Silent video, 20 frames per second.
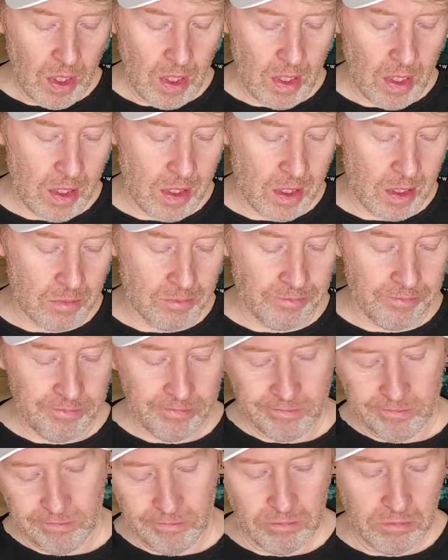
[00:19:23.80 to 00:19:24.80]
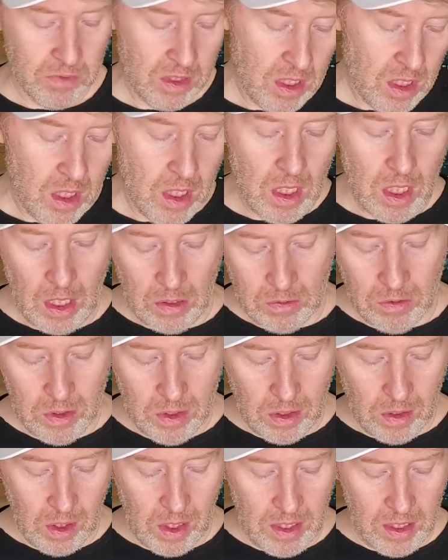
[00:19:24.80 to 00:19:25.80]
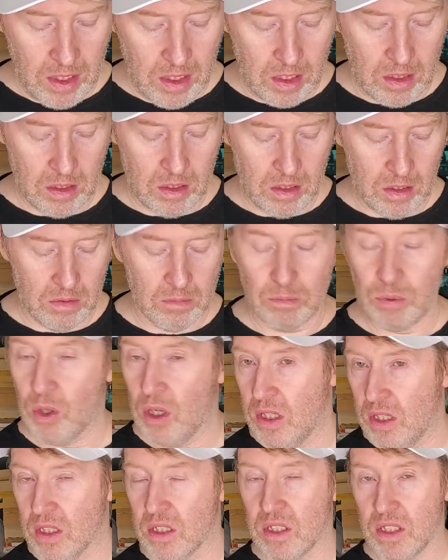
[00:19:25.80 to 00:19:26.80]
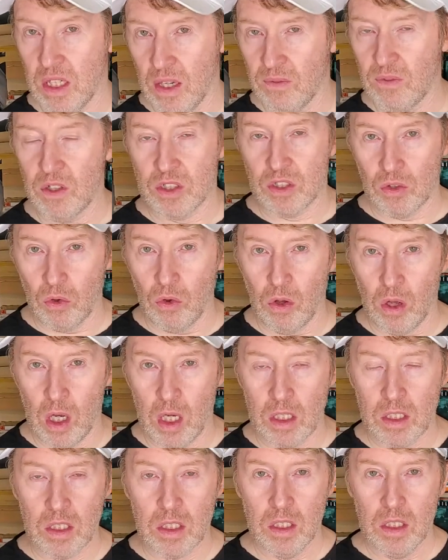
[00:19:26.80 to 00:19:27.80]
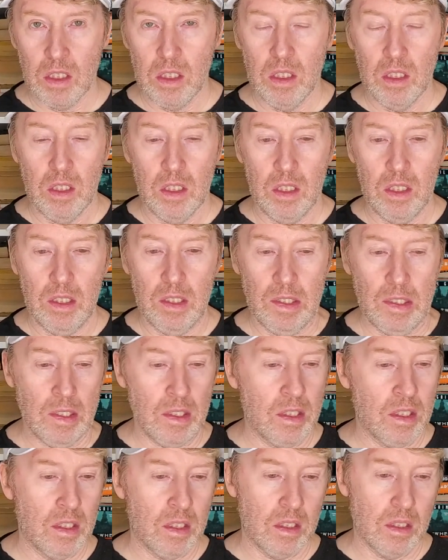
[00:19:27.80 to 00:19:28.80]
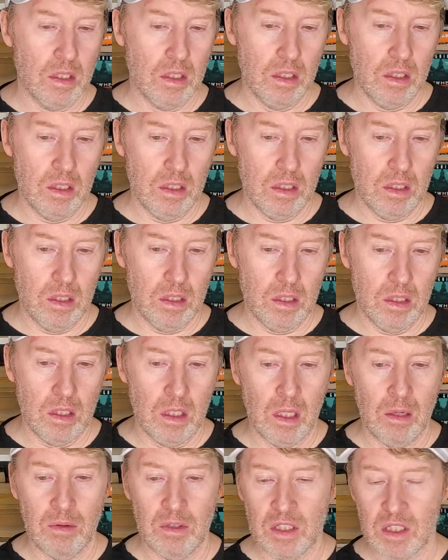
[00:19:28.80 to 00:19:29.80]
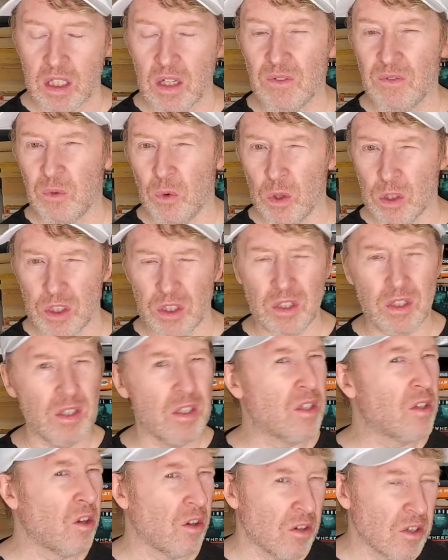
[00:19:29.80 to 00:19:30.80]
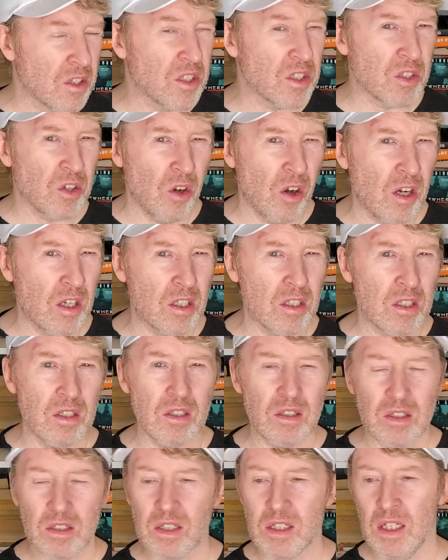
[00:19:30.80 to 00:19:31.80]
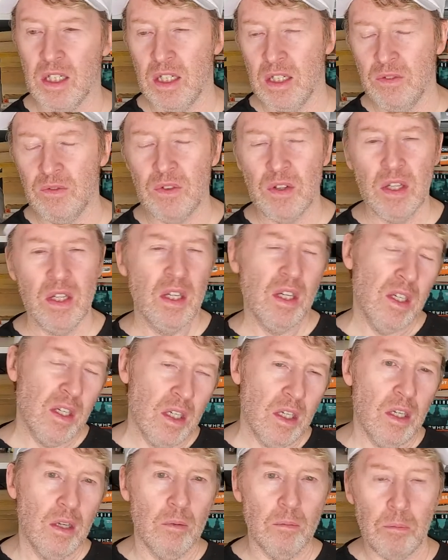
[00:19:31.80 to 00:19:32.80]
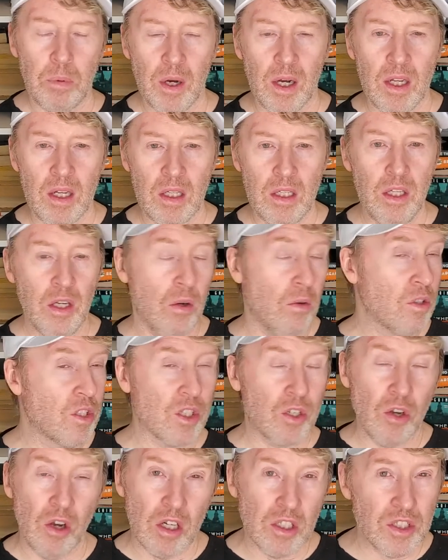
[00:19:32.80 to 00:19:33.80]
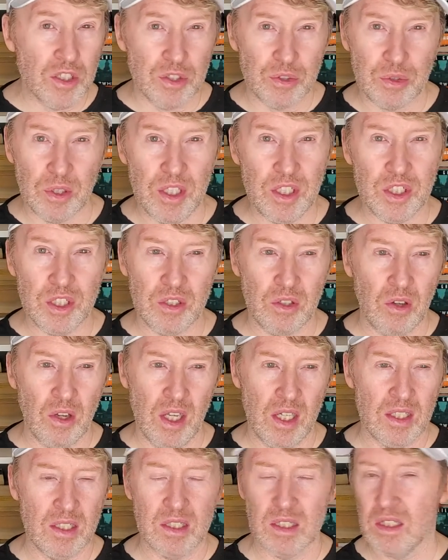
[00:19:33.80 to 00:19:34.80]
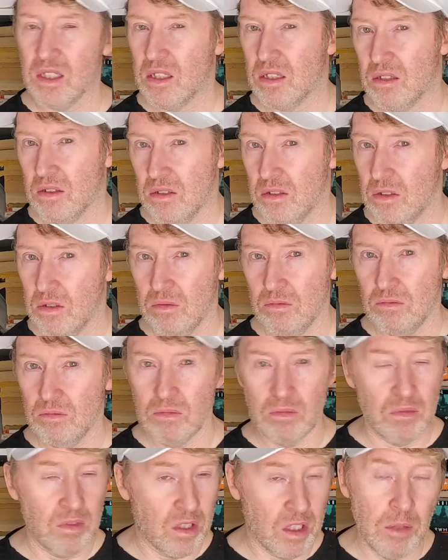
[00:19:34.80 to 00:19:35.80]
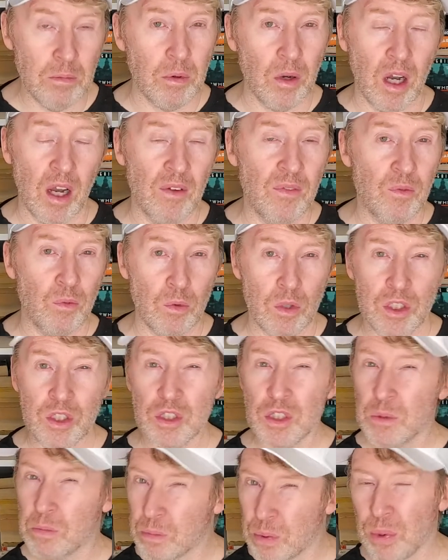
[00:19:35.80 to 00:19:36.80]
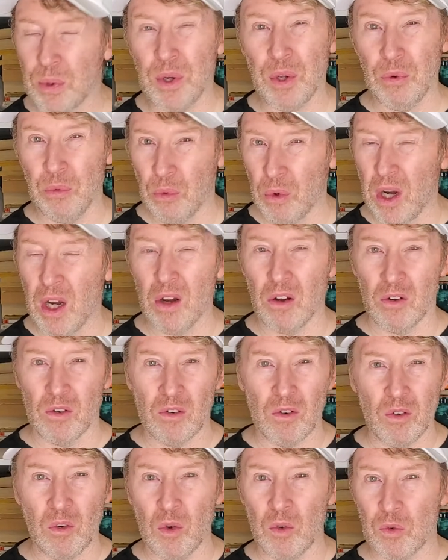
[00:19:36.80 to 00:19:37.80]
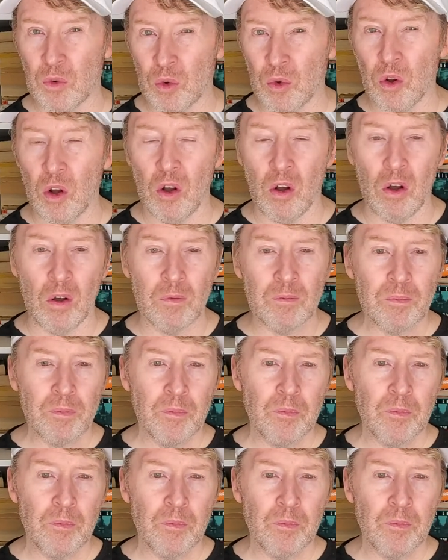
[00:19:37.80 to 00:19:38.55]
I really like Blindness, Deafness a lot. It's unfortunate to target con save, but, you know, it's a concentration-less debuff, which is pretty rare overall,